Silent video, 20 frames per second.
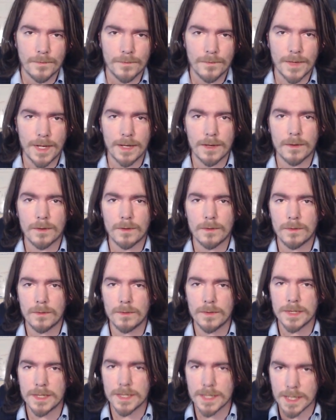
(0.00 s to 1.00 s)
Now,
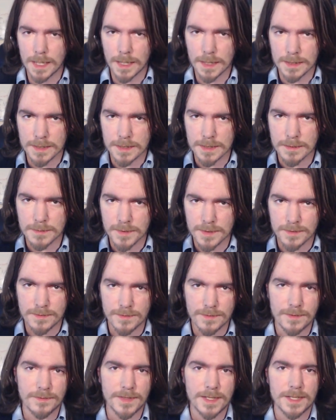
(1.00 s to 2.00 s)
with the concept
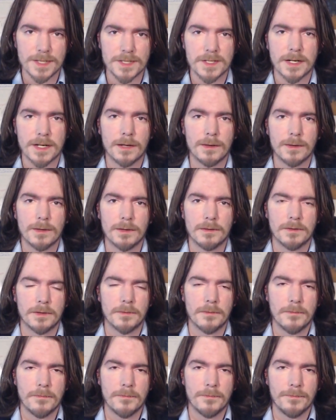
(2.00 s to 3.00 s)
of revenge,
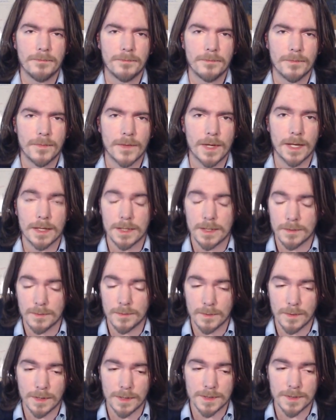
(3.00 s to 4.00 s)
however, and that
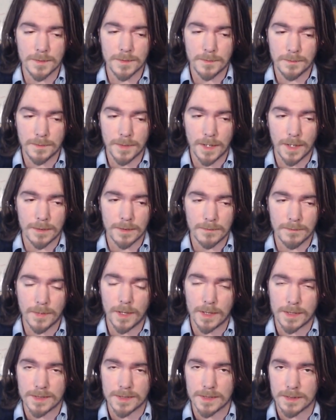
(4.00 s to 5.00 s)
was part and
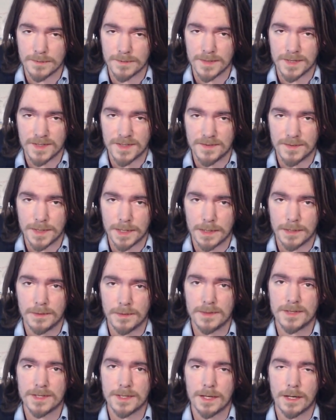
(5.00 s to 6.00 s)
parcel of this video
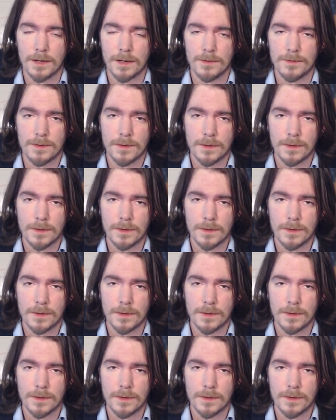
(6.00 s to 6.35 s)
itself,